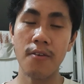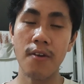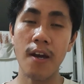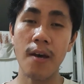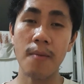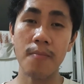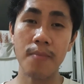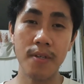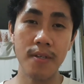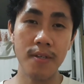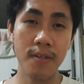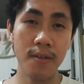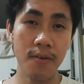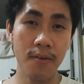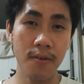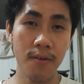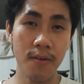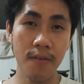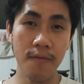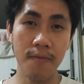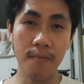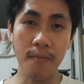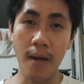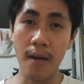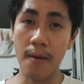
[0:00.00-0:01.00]
episode
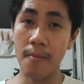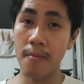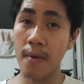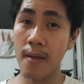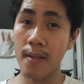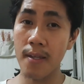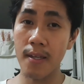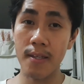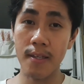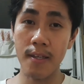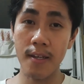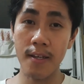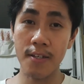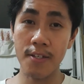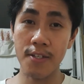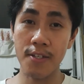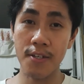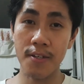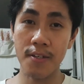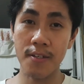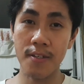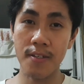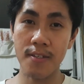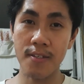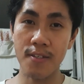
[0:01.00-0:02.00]
of my
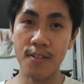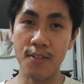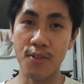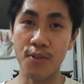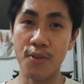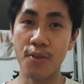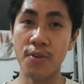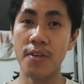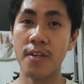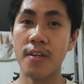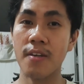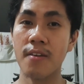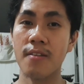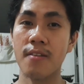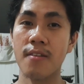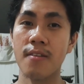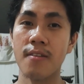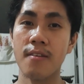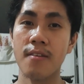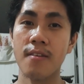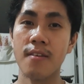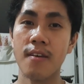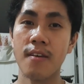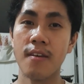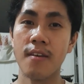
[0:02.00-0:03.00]
meditations during
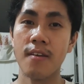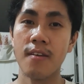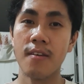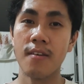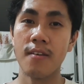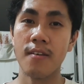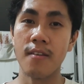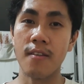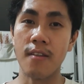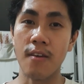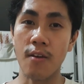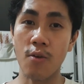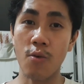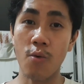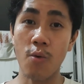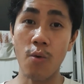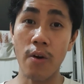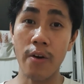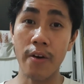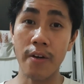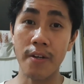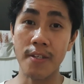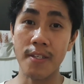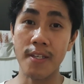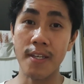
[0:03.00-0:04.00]
the
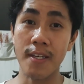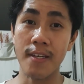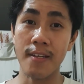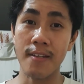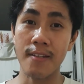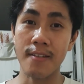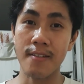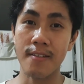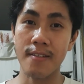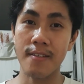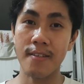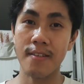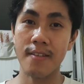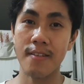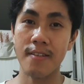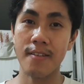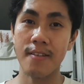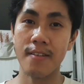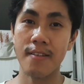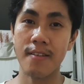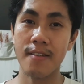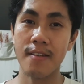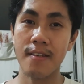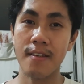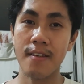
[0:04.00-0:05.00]
quarantine.
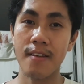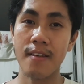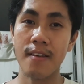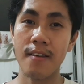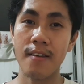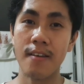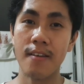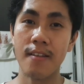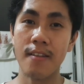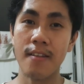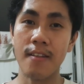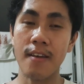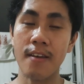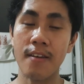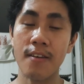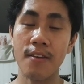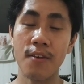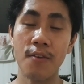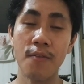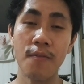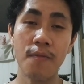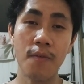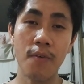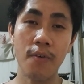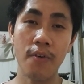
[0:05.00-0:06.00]
Thank
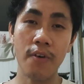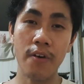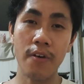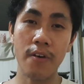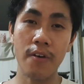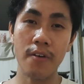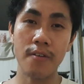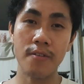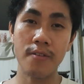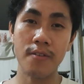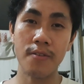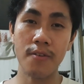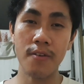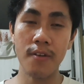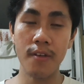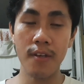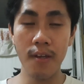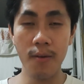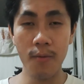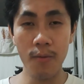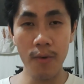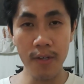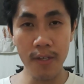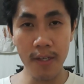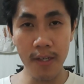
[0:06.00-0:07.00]
you for tuning
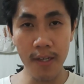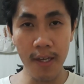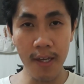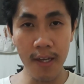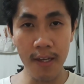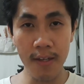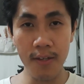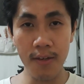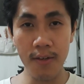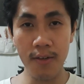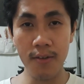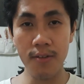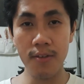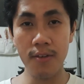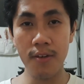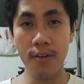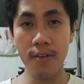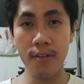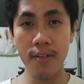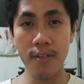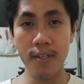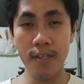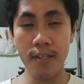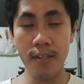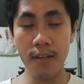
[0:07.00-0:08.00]
in once again to
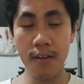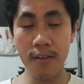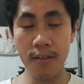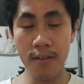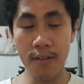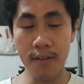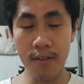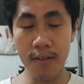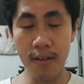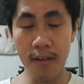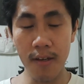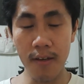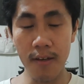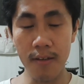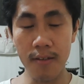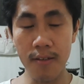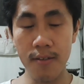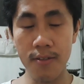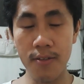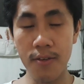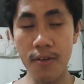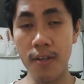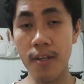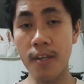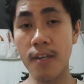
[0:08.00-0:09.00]
Nocturnal on uh,
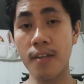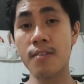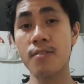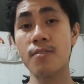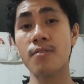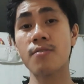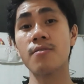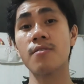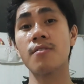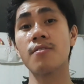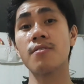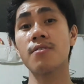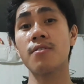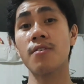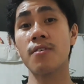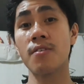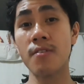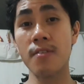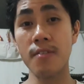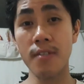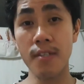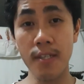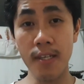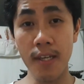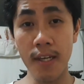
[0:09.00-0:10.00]
tuning in to
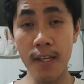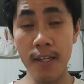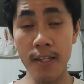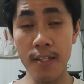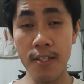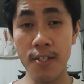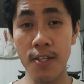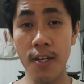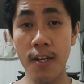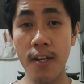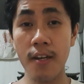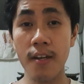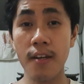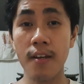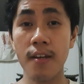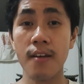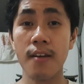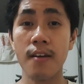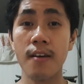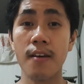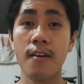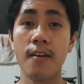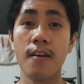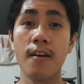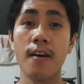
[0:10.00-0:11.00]
Nocturnal Sage.
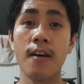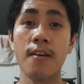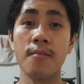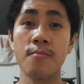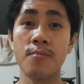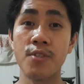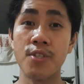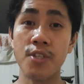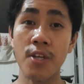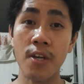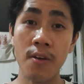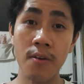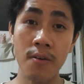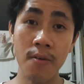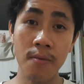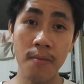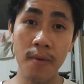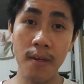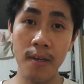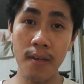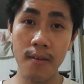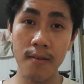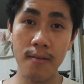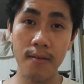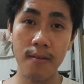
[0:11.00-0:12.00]
I'm
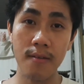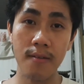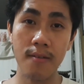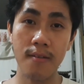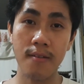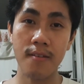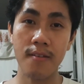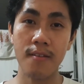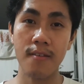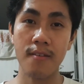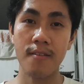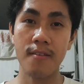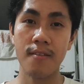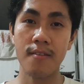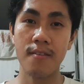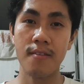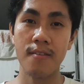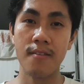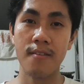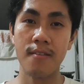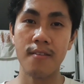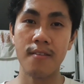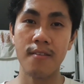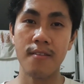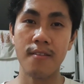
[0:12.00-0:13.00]
Jeremy,
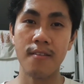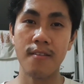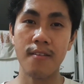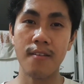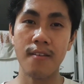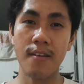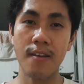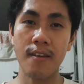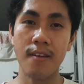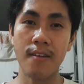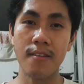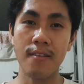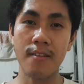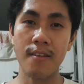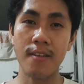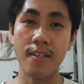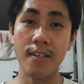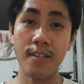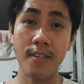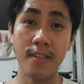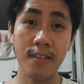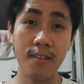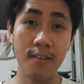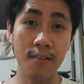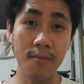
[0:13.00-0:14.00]
and this
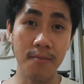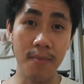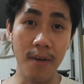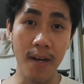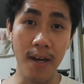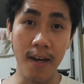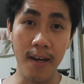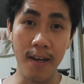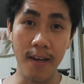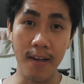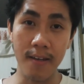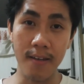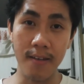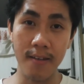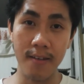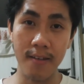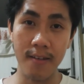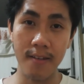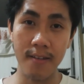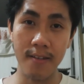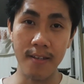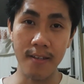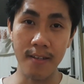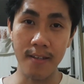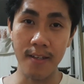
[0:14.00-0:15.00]
is goodbye.
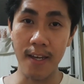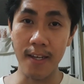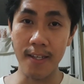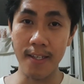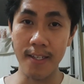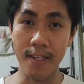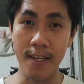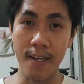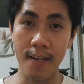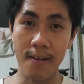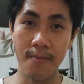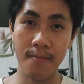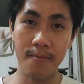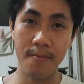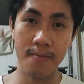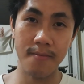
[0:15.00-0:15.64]
Till next time.